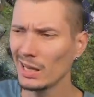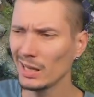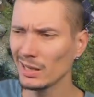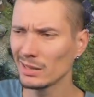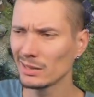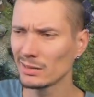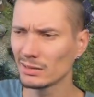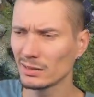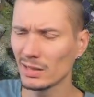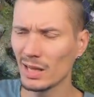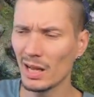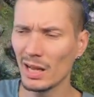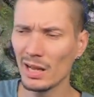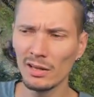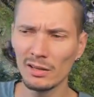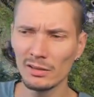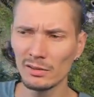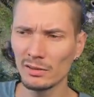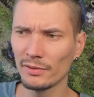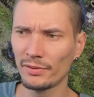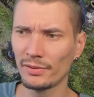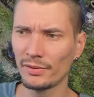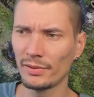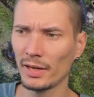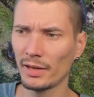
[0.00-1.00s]
A
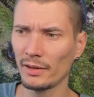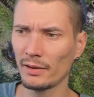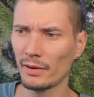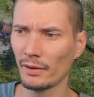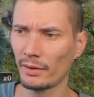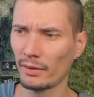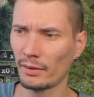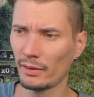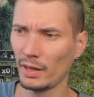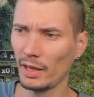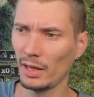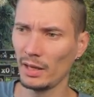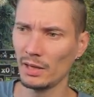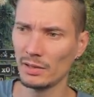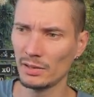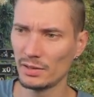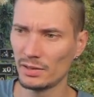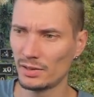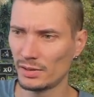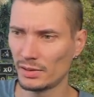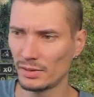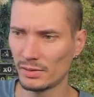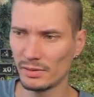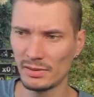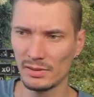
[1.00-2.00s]
lot of other
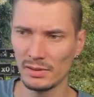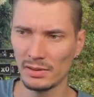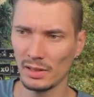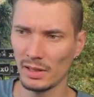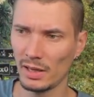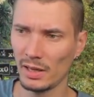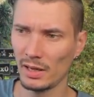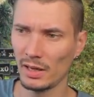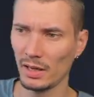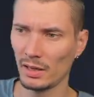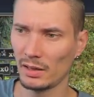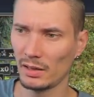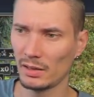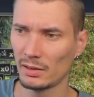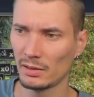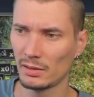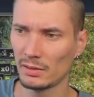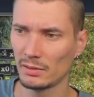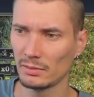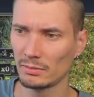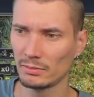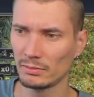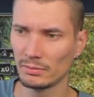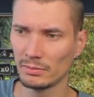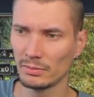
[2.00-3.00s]
things, like
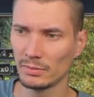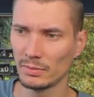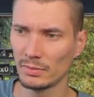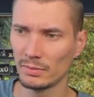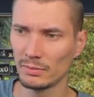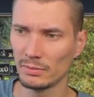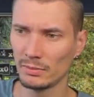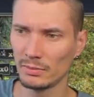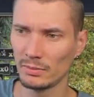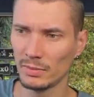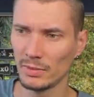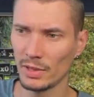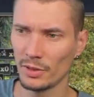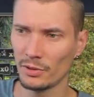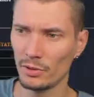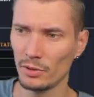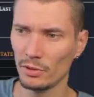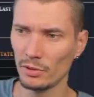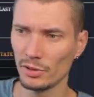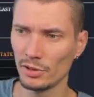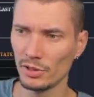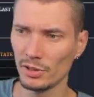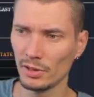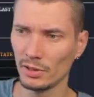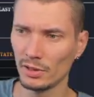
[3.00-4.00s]

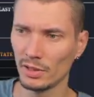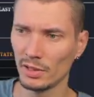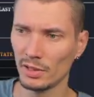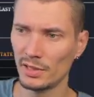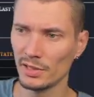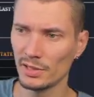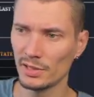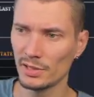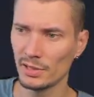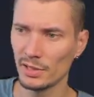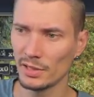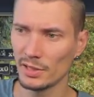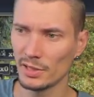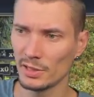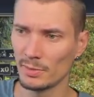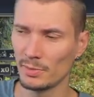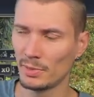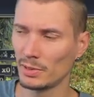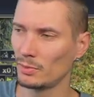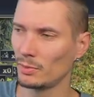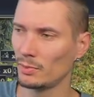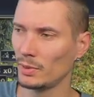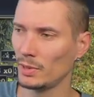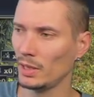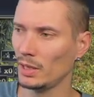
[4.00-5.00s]
reducing the distance
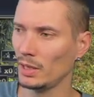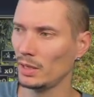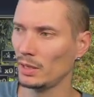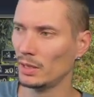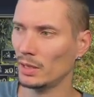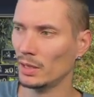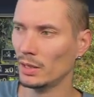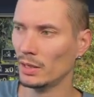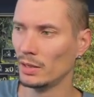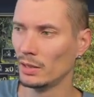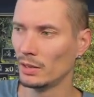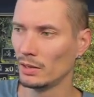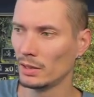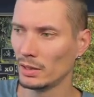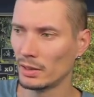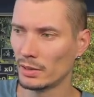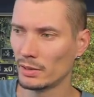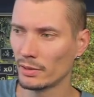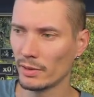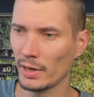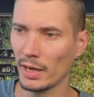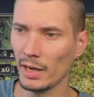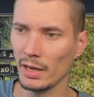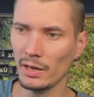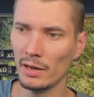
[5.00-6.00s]
between
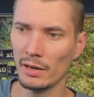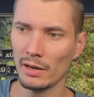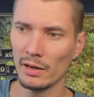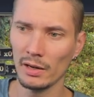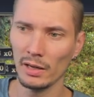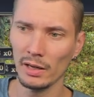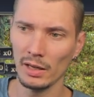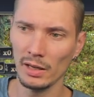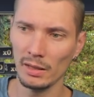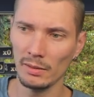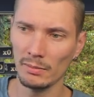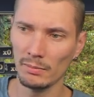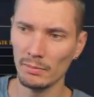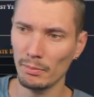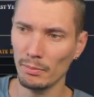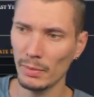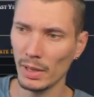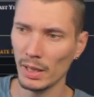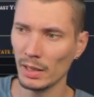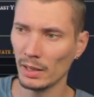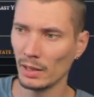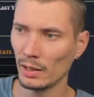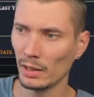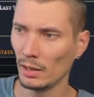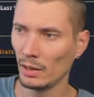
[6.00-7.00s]
granary,
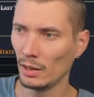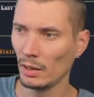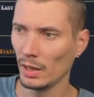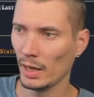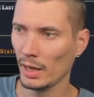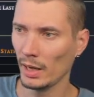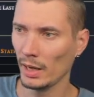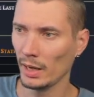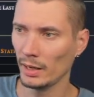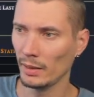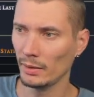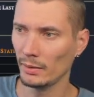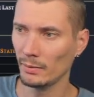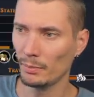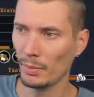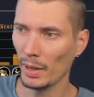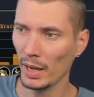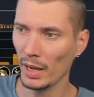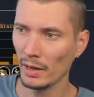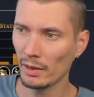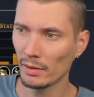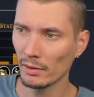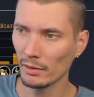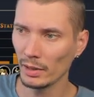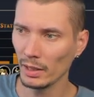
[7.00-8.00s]
mill, and
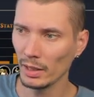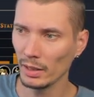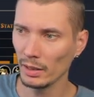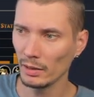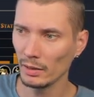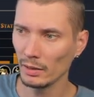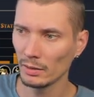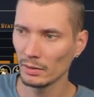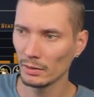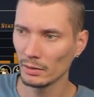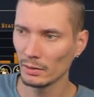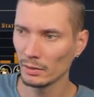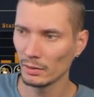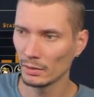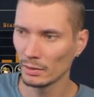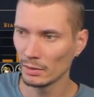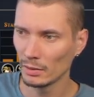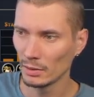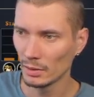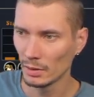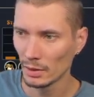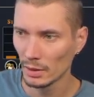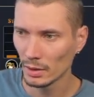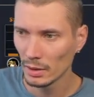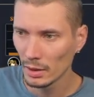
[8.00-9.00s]
bakery.
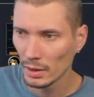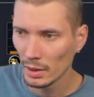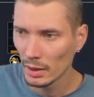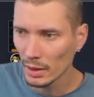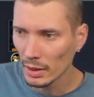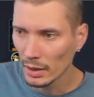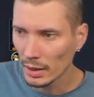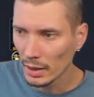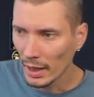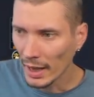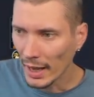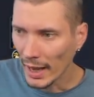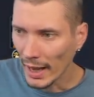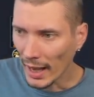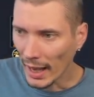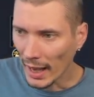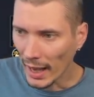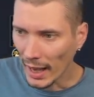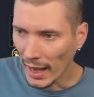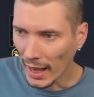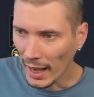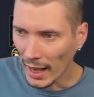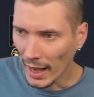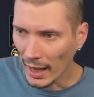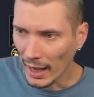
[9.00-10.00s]

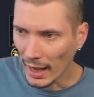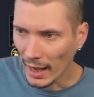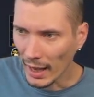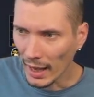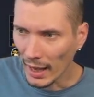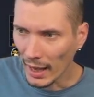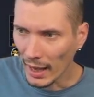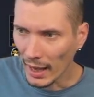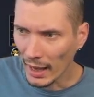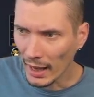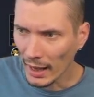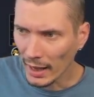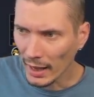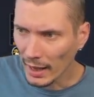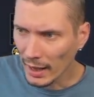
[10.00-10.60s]
And